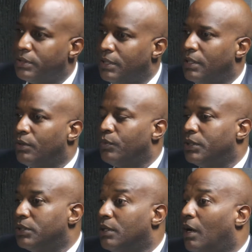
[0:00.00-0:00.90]
said that we
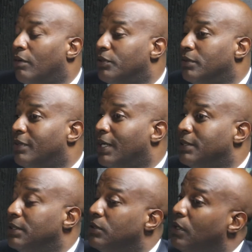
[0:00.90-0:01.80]
should offer the
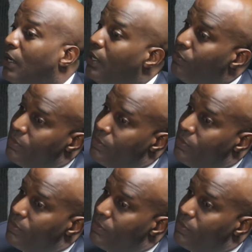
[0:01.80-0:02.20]
vaccine to all